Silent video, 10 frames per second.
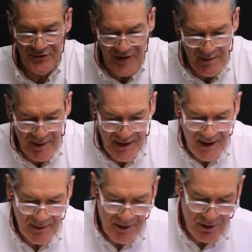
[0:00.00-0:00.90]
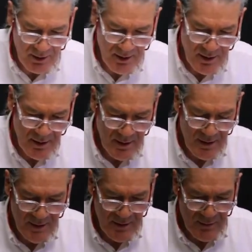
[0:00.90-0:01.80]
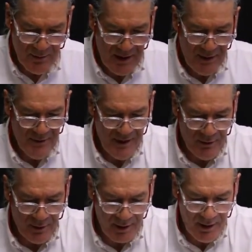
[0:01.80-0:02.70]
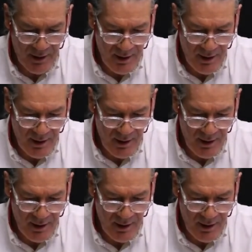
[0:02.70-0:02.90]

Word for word: to sign my name here. How would that work?